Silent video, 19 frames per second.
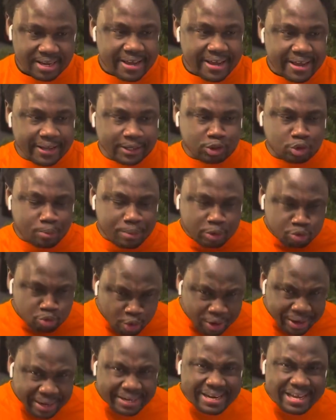is to be
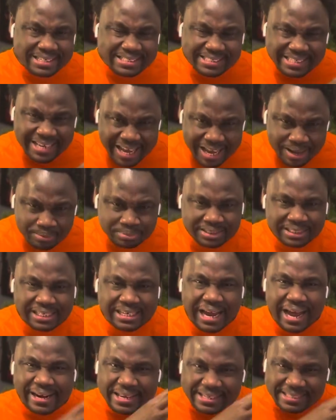doing the same thing
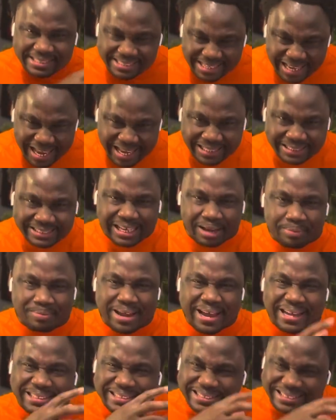at the same time
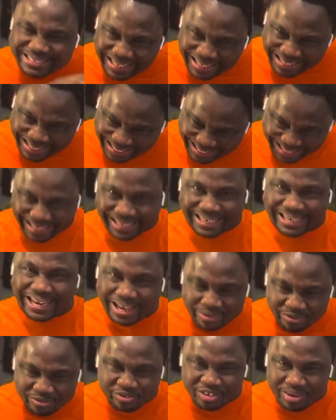and thinking
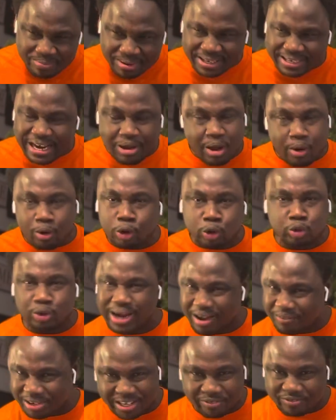and dreaming that you're going to
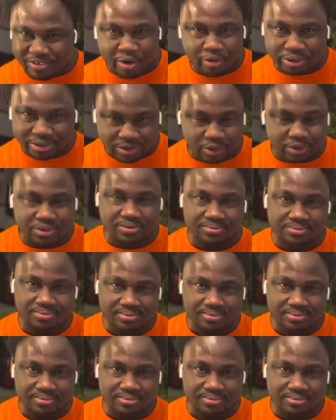have a different result.